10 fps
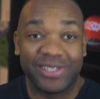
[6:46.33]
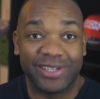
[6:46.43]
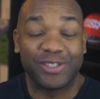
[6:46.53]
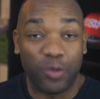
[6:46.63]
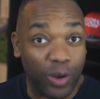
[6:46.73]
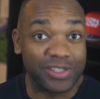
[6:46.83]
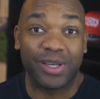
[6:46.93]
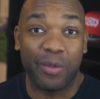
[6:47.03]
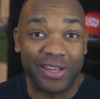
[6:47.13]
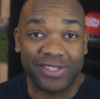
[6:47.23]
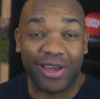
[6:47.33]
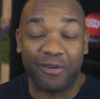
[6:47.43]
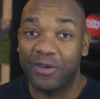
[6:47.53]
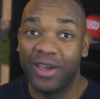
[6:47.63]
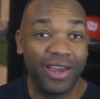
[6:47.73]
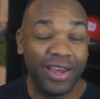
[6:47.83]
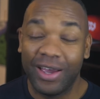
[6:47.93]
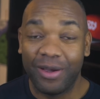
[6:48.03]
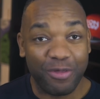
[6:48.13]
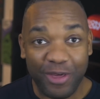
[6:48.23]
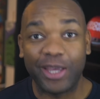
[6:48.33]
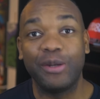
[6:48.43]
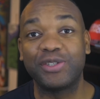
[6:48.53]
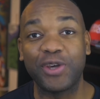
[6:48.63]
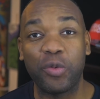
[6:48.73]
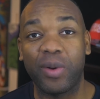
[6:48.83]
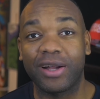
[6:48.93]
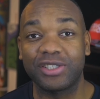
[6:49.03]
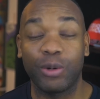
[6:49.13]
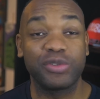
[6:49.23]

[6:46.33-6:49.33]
to watch some of this stuff, thank you so much.